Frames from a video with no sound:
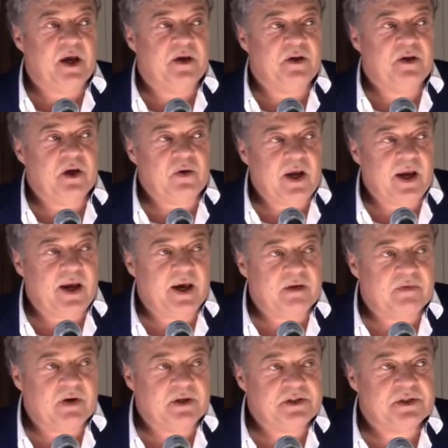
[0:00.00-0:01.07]
a year ahead
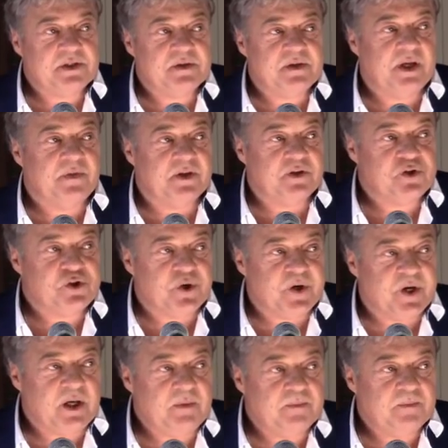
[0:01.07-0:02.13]
of us in this
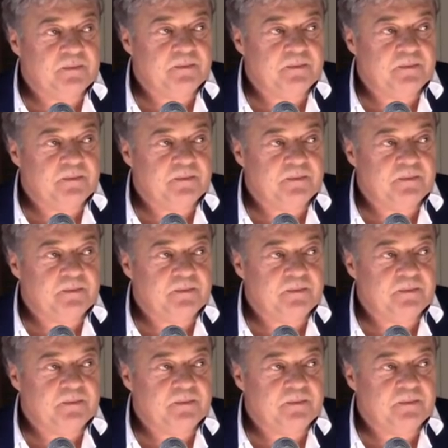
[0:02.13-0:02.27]
journey.